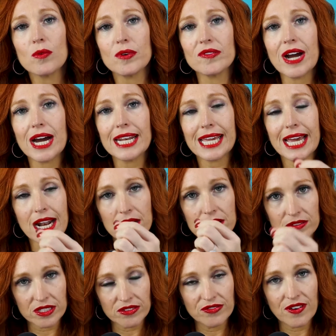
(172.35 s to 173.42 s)
We've got to get out
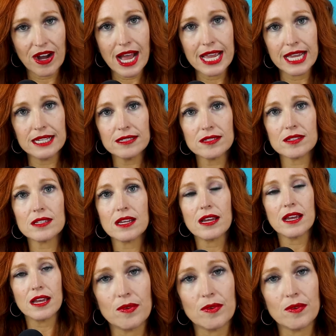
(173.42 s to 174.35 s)
of defiance.